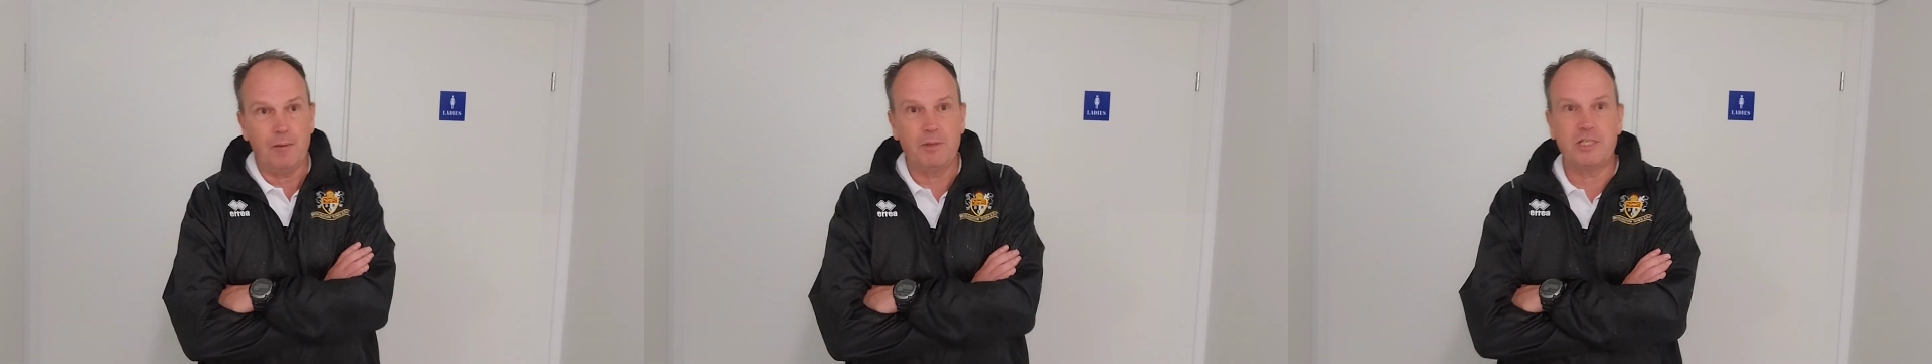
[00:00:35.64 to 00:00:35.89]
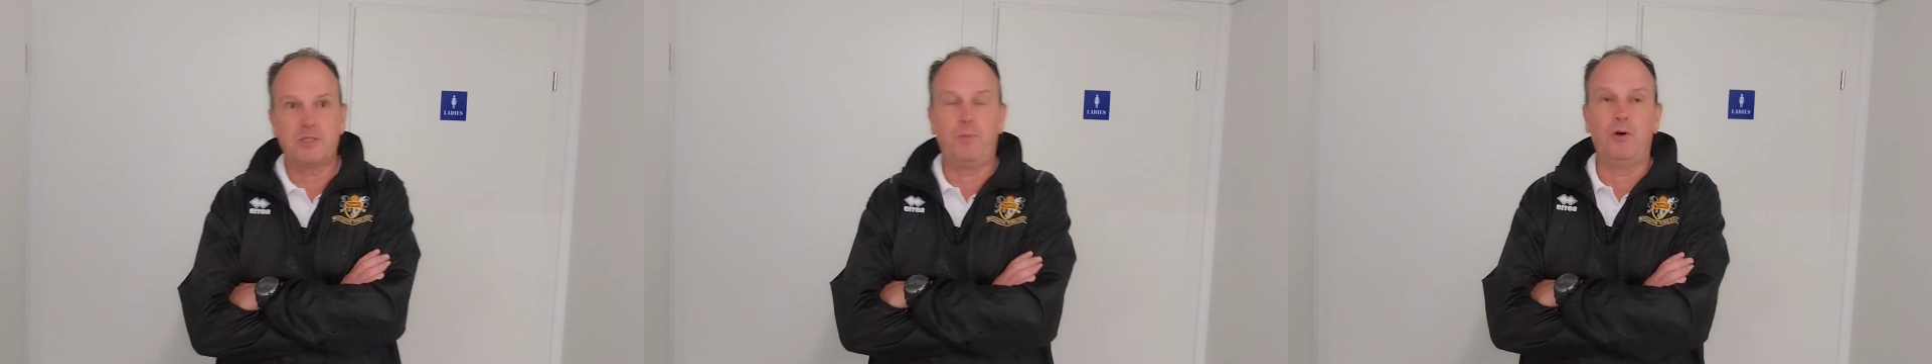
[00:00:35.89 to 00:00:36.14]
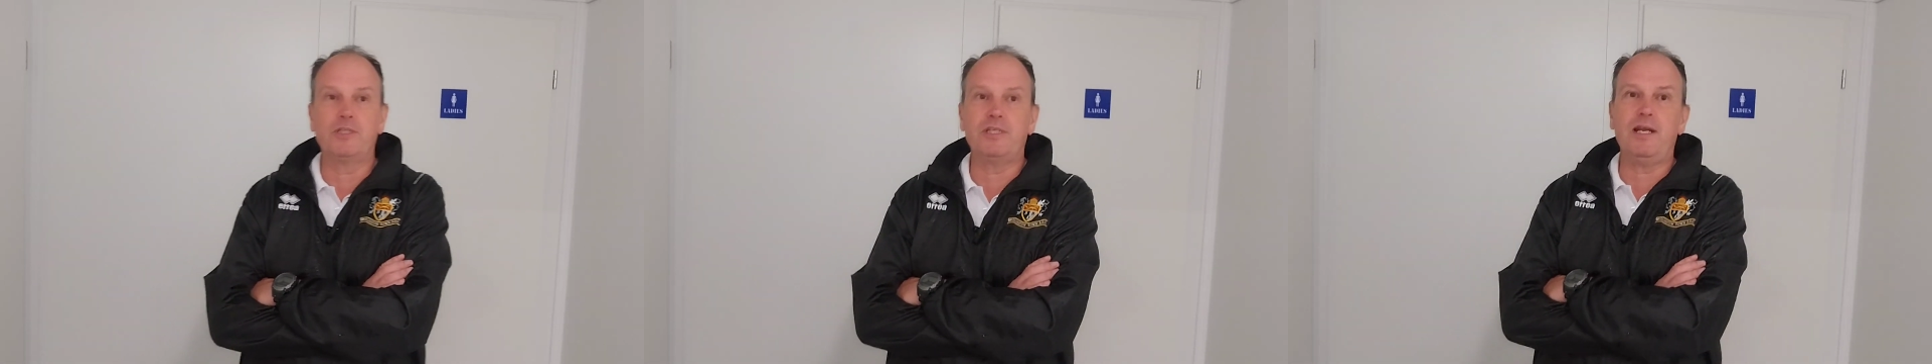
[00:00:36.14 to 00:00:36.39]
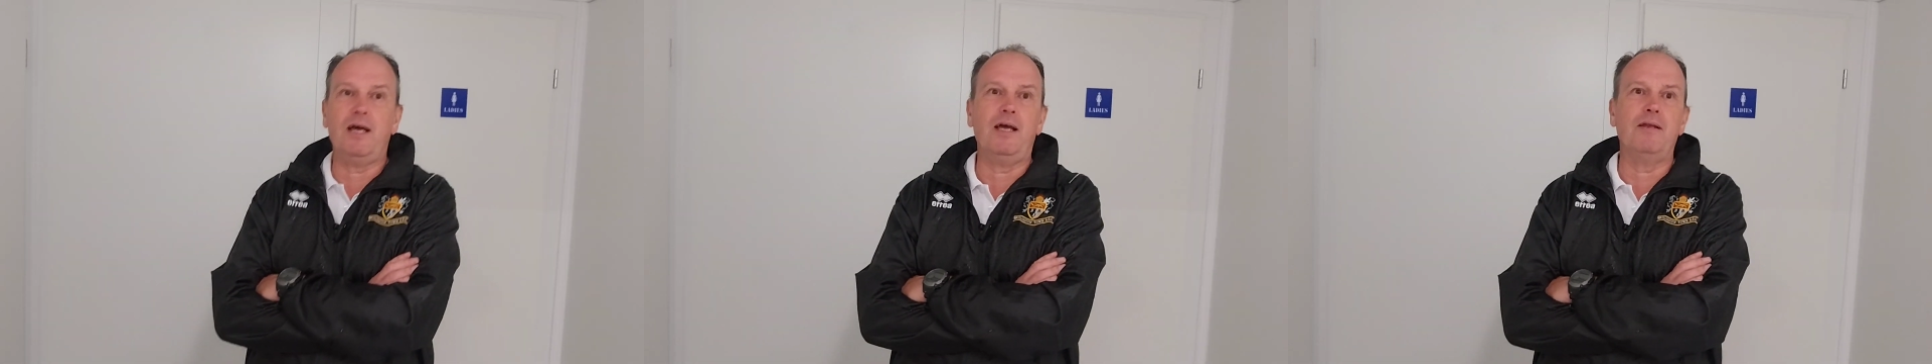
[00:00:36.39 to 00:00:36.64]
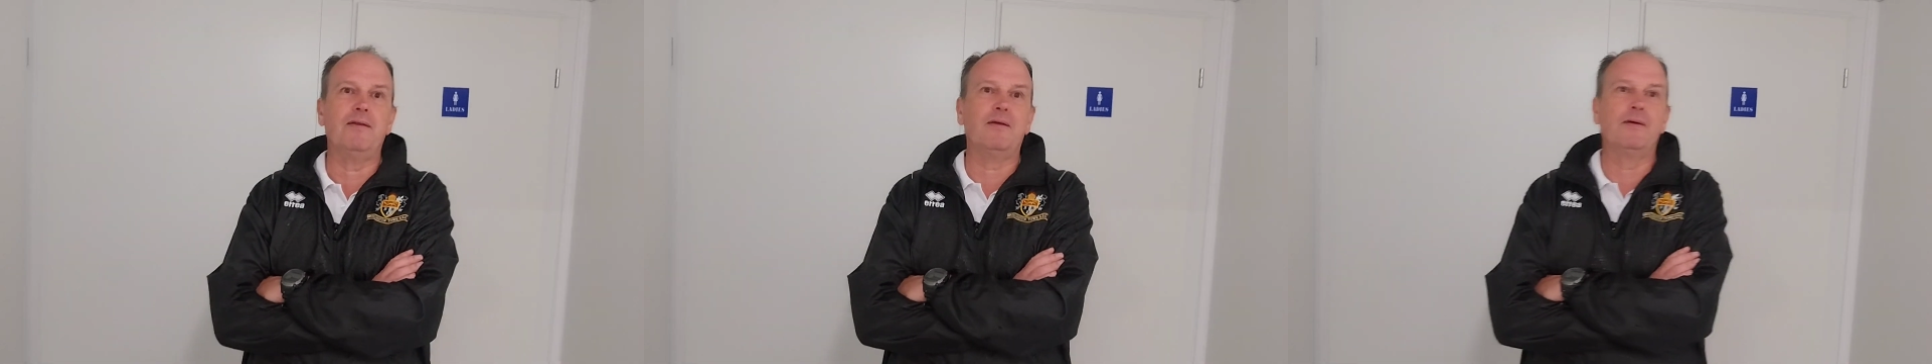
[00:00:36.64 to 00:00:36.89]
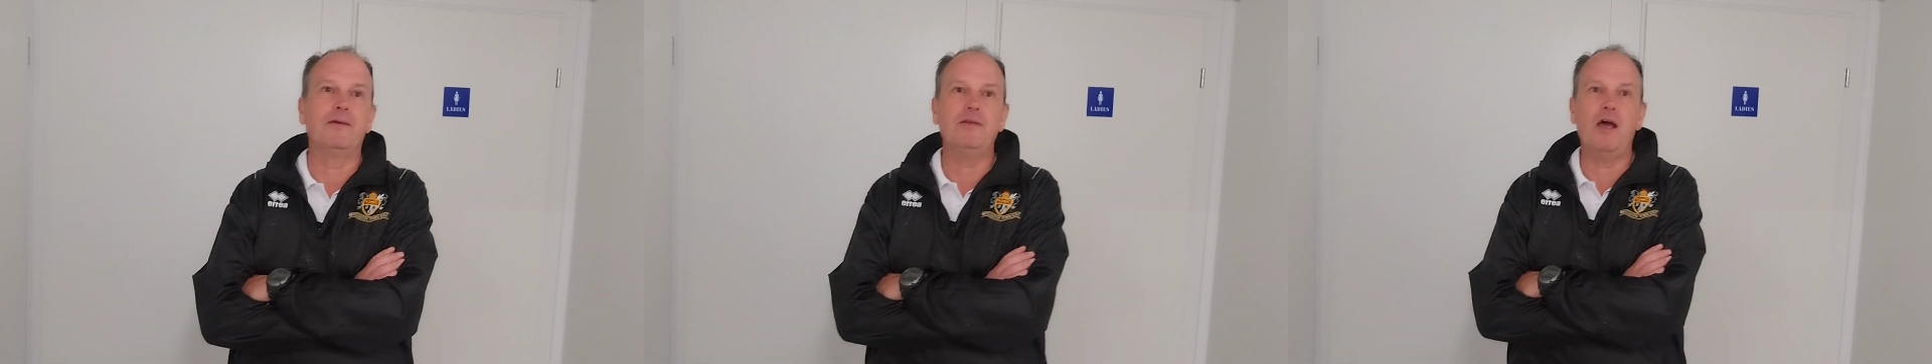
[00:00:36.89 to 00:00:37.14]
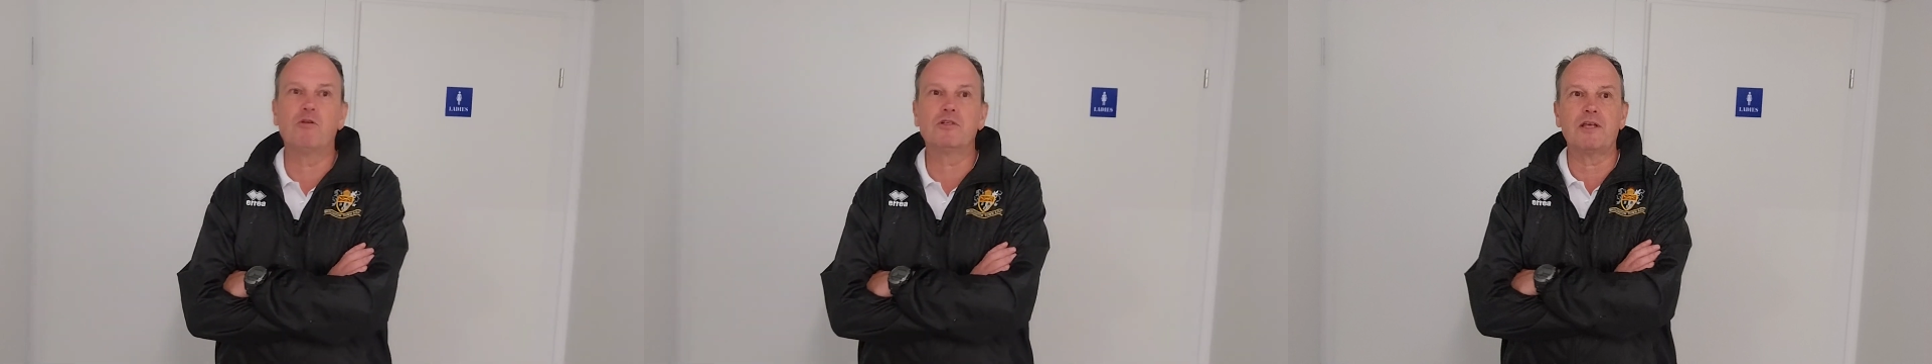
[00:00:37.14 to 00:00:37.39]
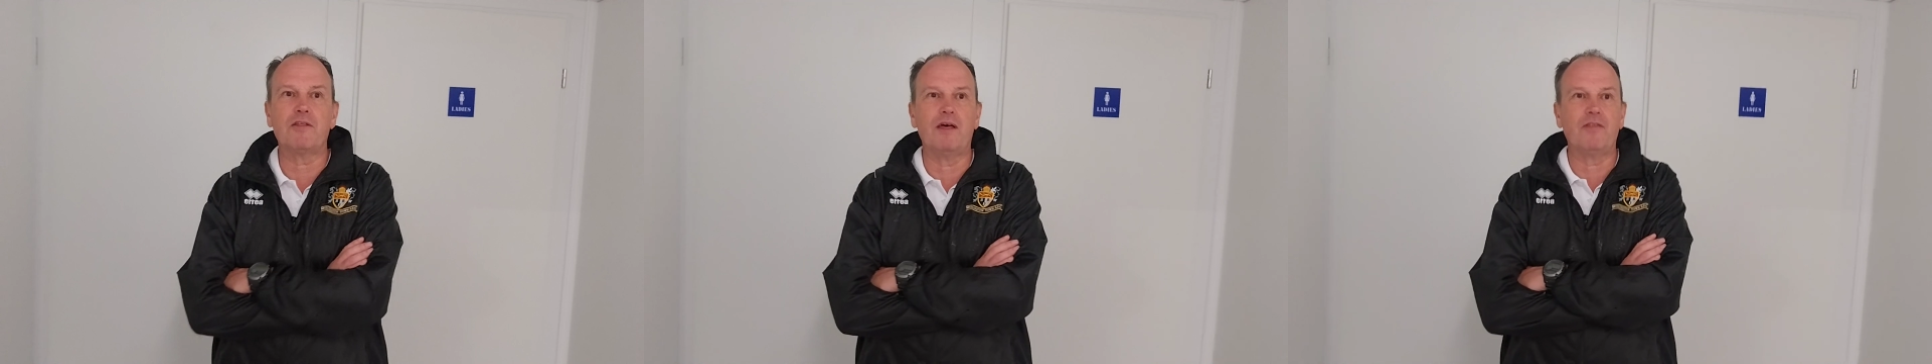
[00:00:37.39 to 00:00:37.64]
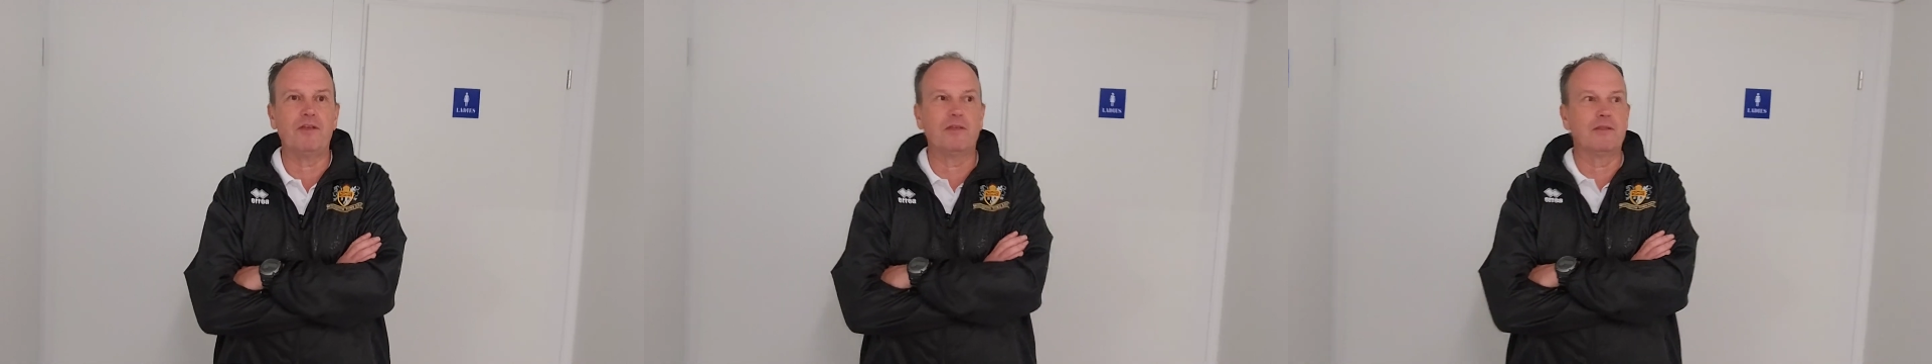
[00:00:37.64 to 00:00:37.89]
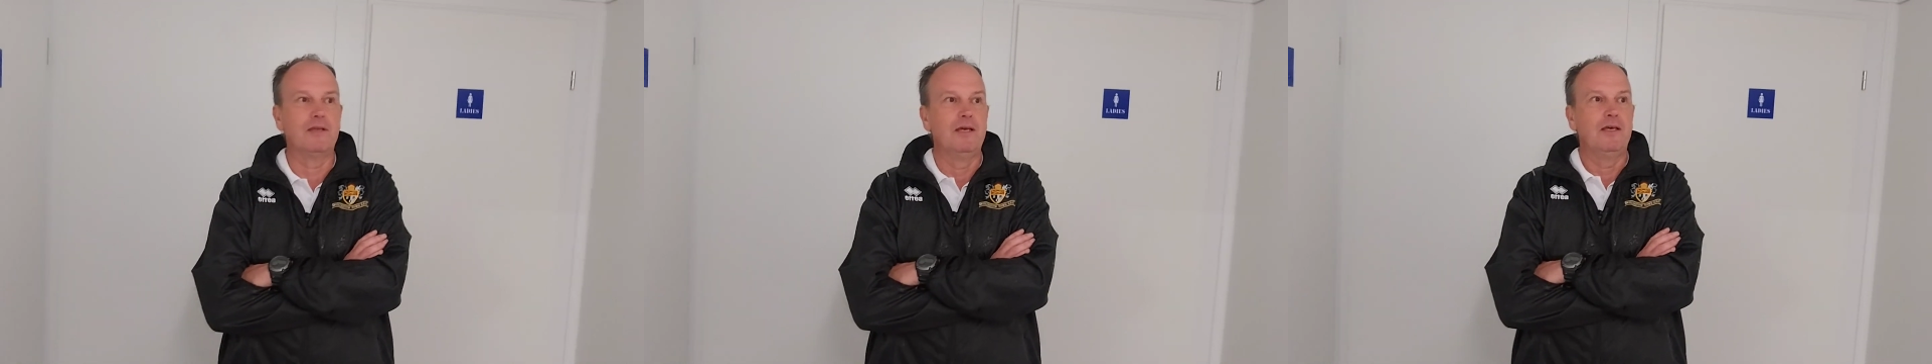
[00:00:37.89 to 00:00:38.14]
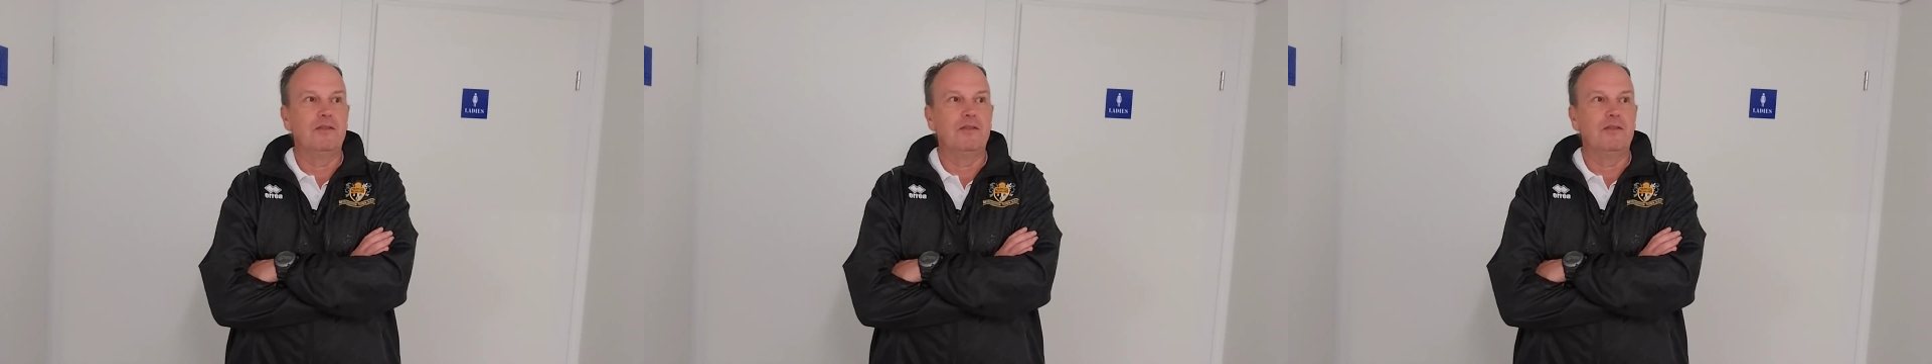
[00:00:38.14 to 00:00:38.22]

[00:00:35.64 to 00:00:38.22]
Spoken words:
Am I disappointed? No, because I think